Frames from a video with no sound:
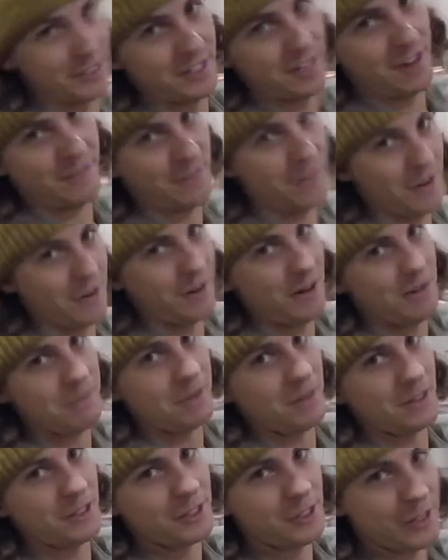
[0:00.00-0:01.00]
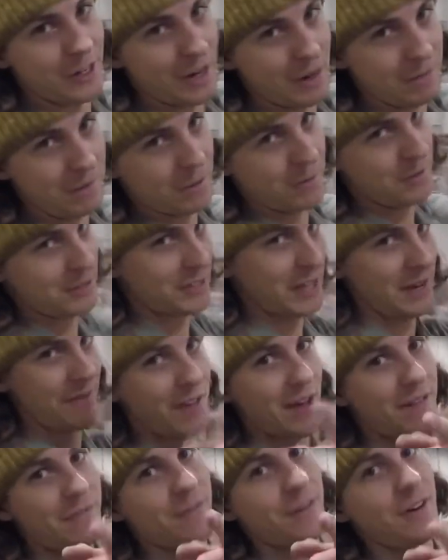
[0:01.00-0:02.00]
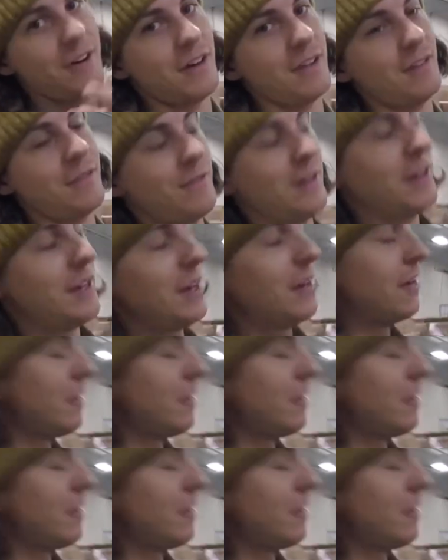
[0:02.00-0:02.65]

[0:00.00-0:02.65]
loaded up in the truck, but we'll save that for another video.